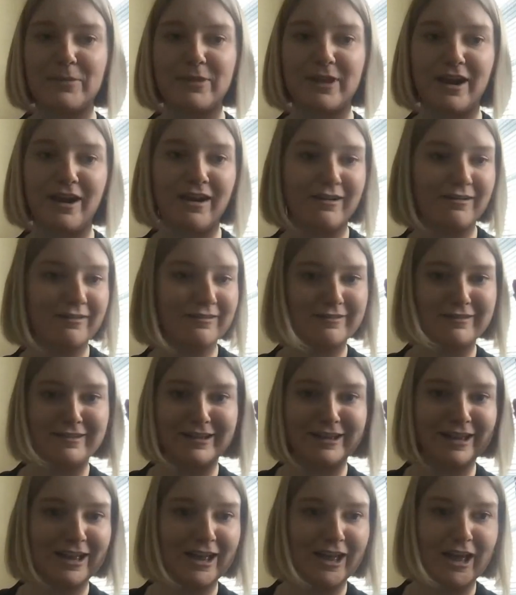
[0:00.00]
there.
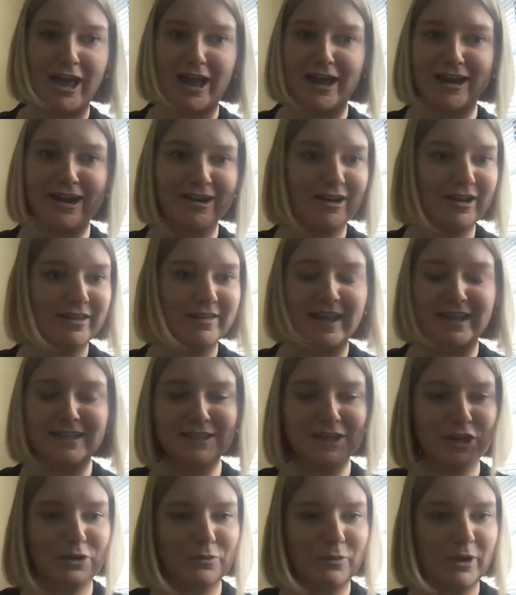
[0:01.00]
And that's
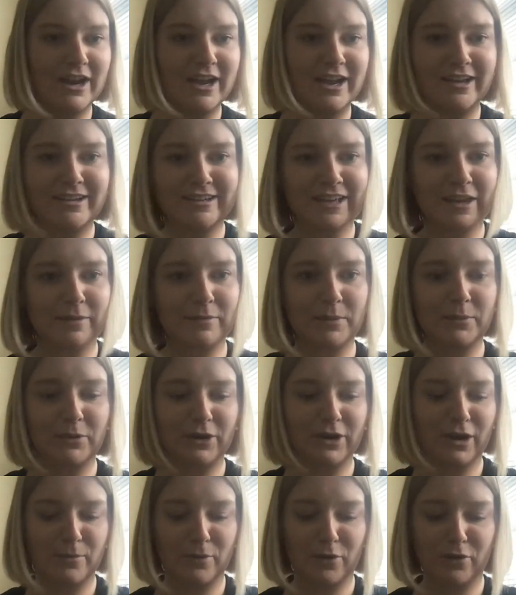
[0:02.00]
a good way to get people to
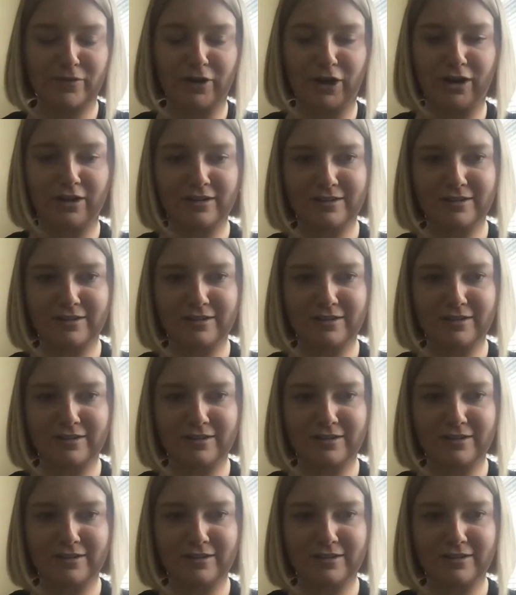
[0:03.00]
come over.